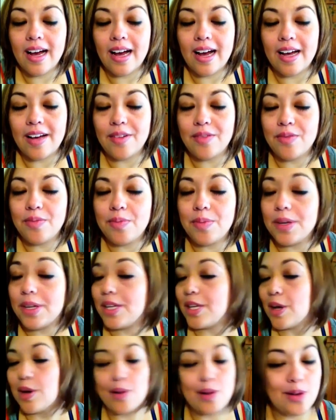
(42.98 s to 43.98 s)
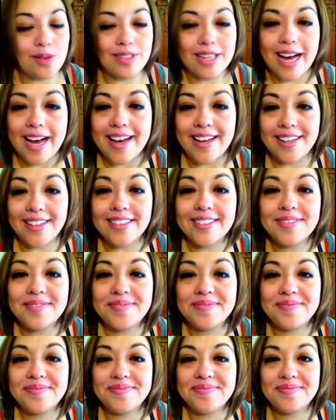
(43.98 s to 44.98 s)
I've been a yo-yo dieter.
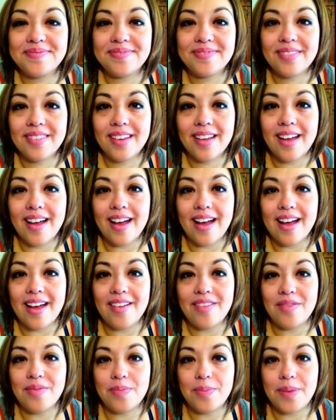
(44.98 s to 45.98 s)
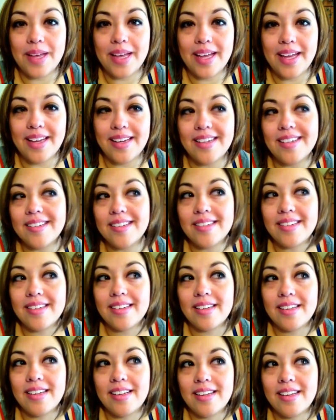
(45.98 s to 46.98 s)
I've been
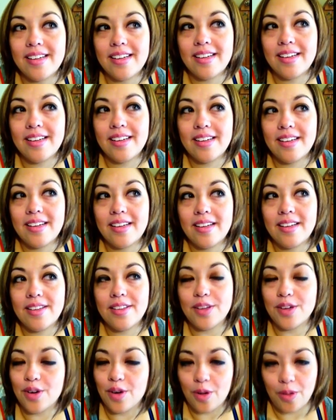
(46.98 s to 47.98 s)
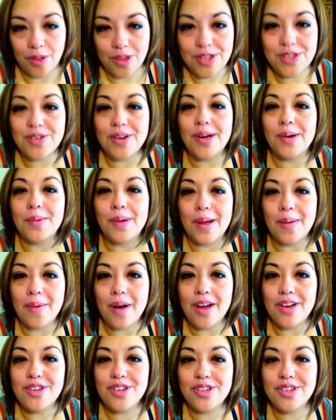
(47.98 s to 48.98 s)
the girl that's tried Weight
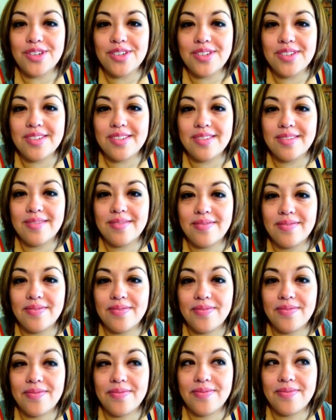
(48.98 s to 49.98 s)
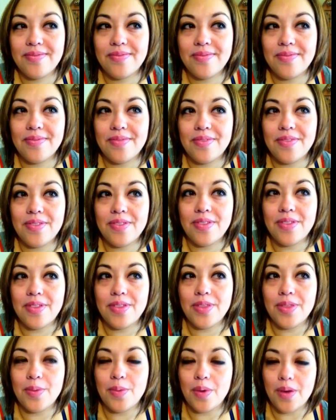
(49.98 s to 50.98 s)
Watchers,
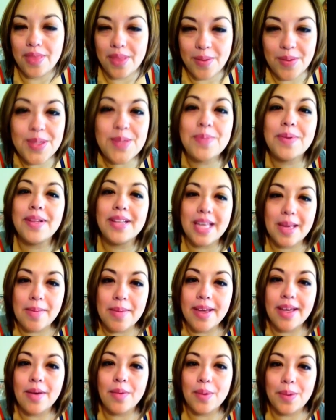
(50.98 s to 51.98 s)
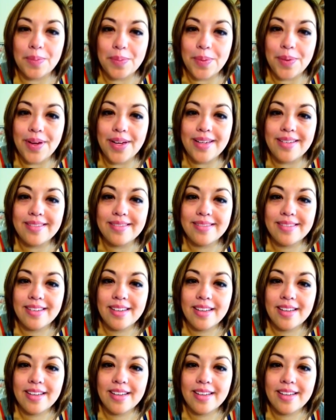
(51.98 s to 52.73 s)
the one that was bulimic at one point.